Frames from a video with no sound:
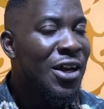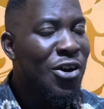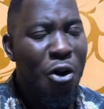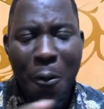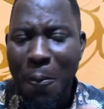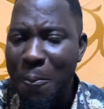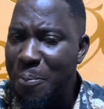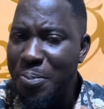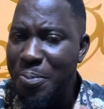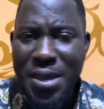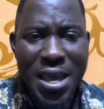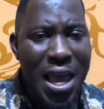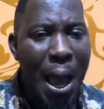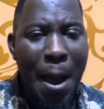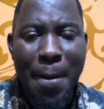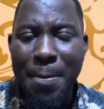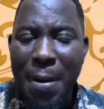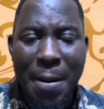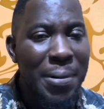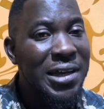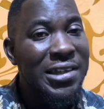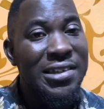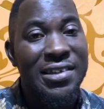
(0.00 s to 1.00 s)
Obi
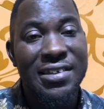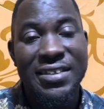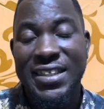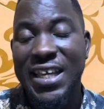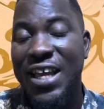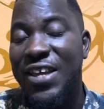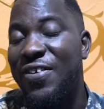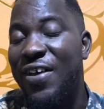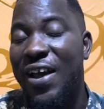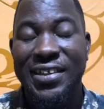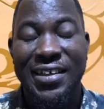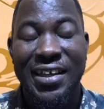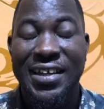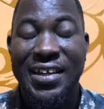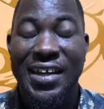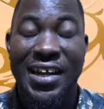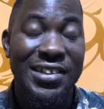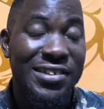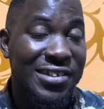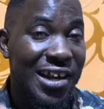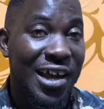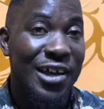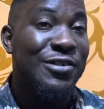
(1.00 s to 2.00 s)
ama Manchester United
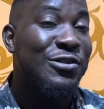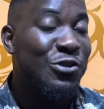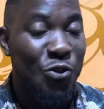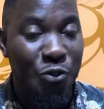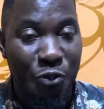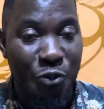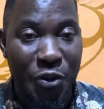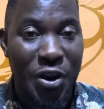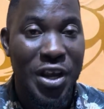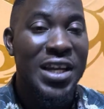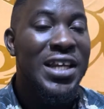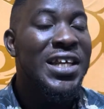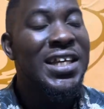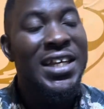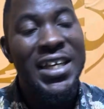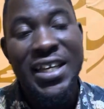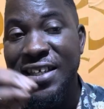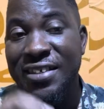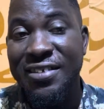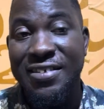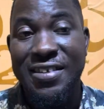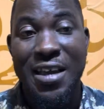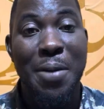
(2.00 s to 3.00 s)
a chance to win
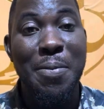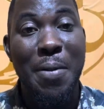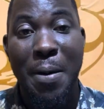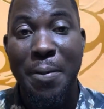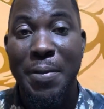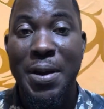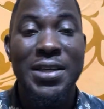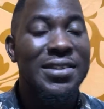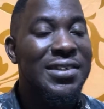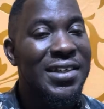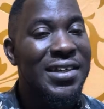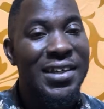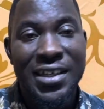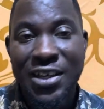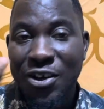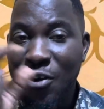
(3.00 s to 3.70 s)
in San Mames.